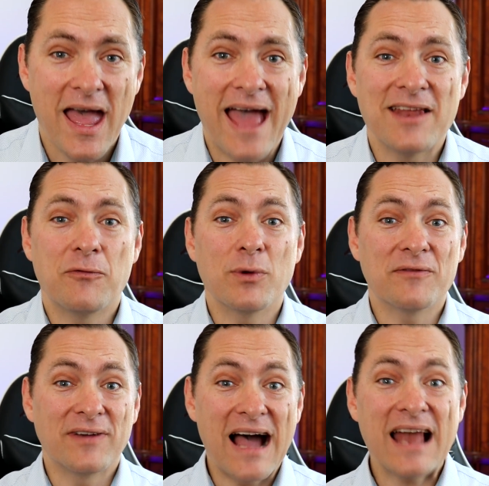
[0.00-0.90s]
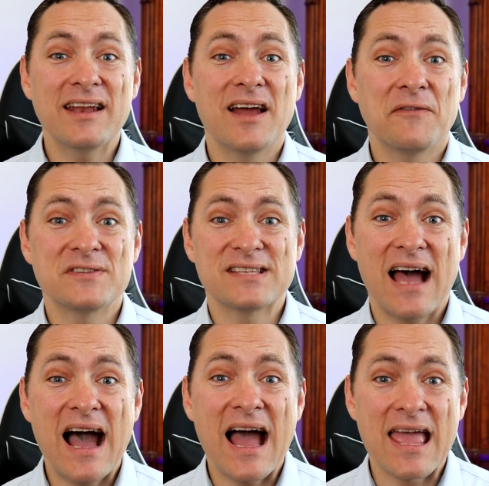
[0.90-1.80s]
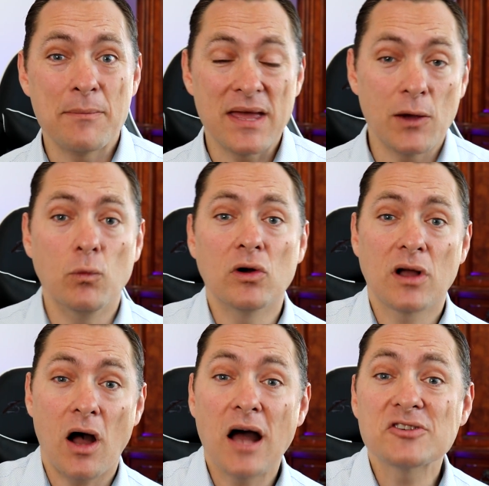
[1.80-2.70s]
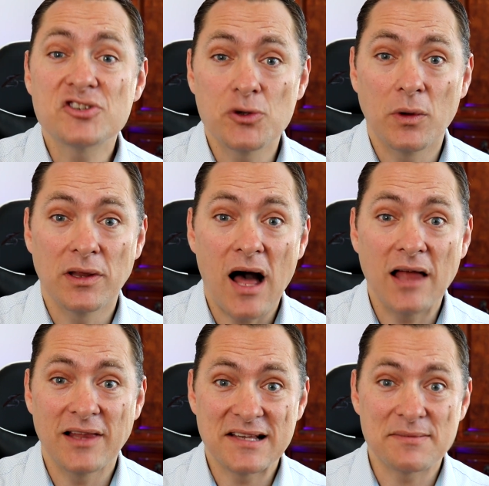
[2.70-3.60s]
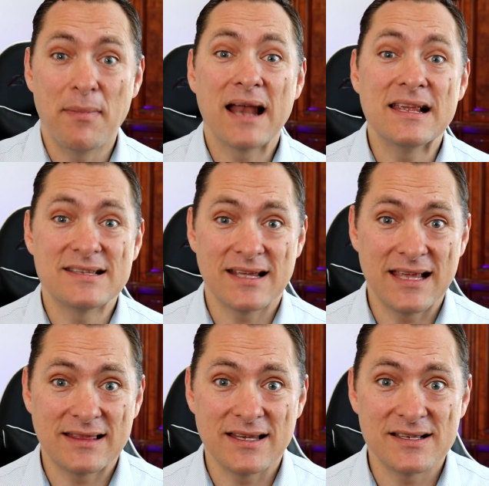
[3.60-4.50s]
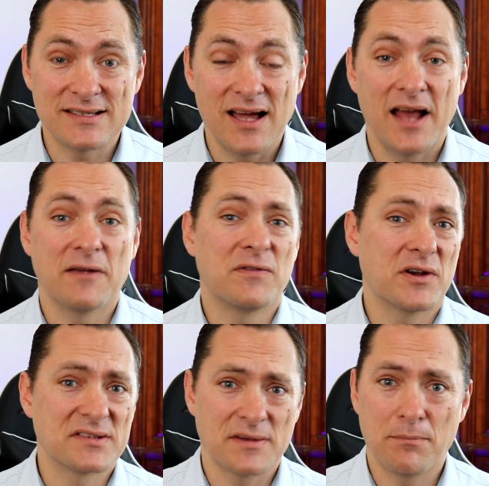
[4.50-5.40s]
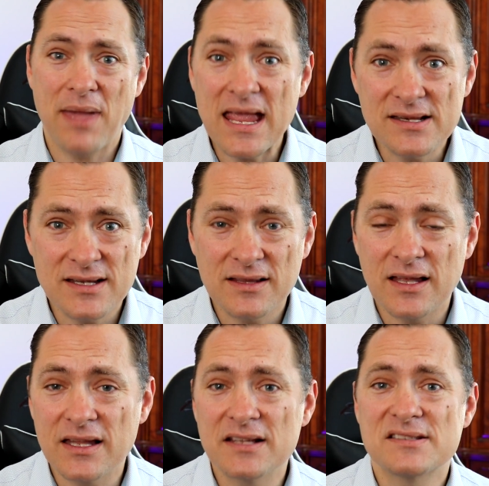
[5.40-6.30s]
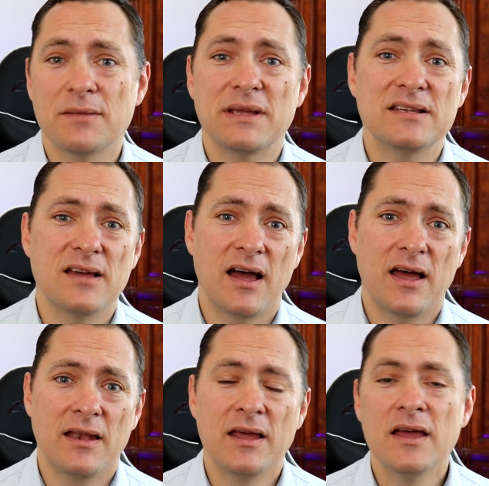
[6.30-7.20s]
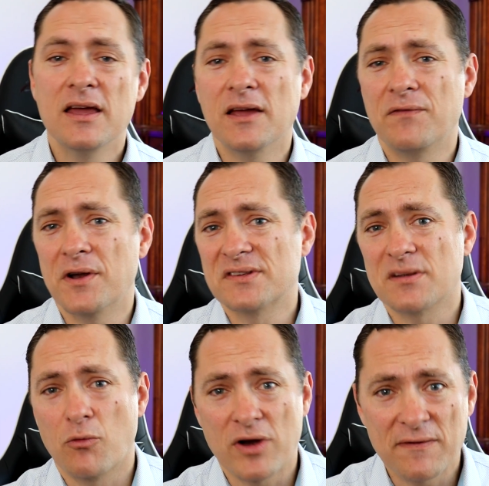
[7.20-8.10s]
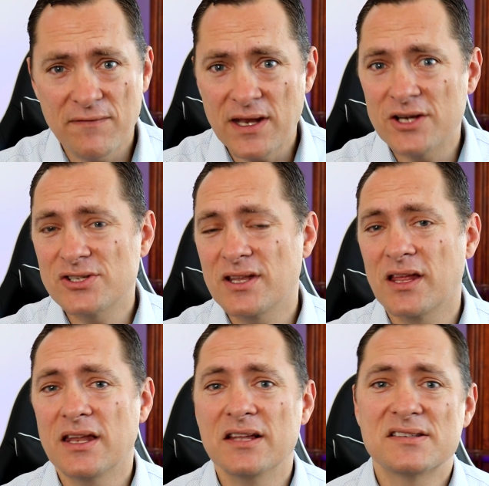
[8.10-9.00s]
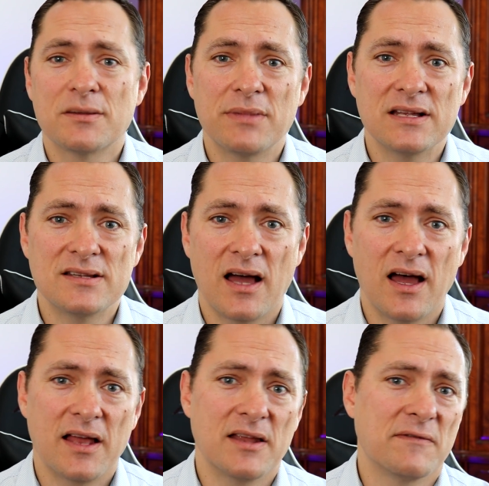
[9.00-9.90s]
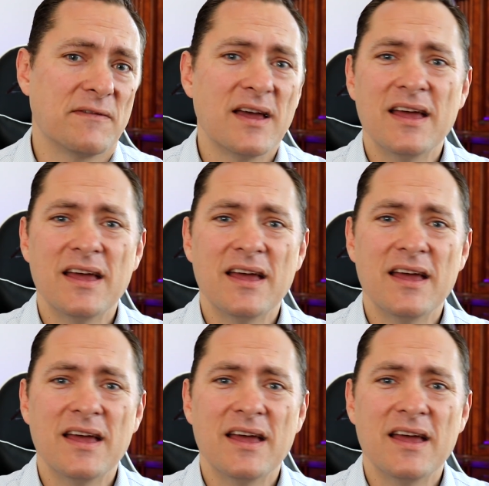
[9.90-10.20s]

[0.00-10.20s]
And if we've got enough time, it will cost you a lot less money to get these done. If there's some painting that needs to be done, if there's some refinishing that needs to be done, if